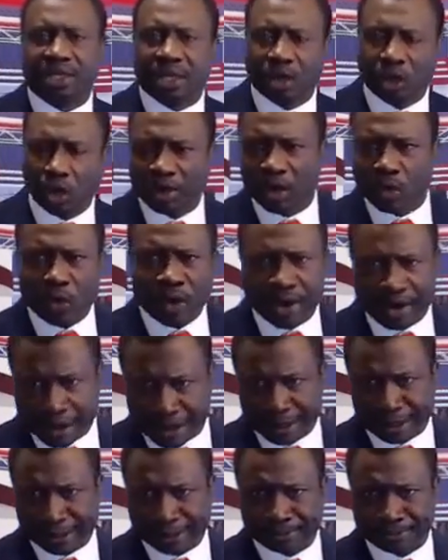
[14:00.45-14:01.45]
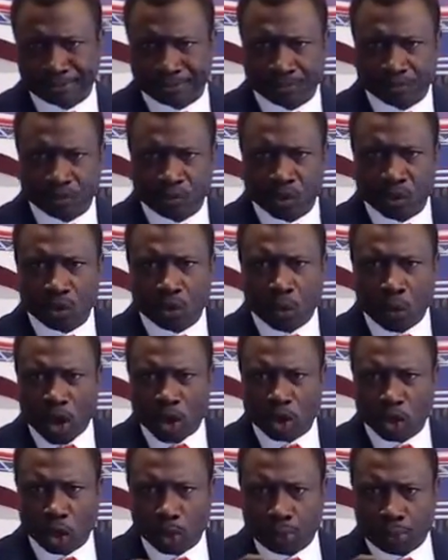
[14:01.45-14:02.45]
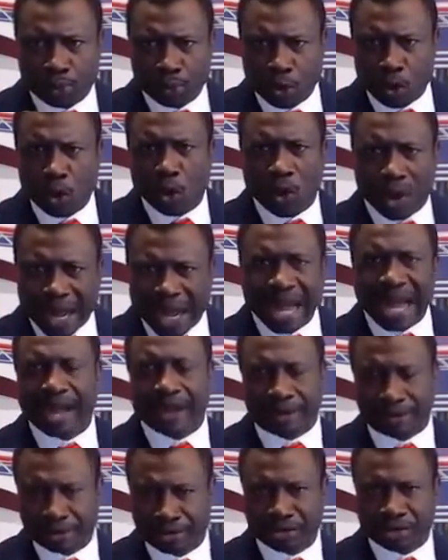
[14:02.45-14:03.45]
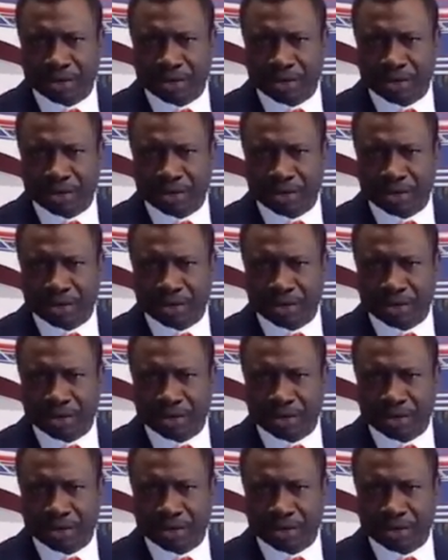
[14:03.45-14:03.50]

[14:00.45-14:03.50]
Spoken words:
number one, when you pull out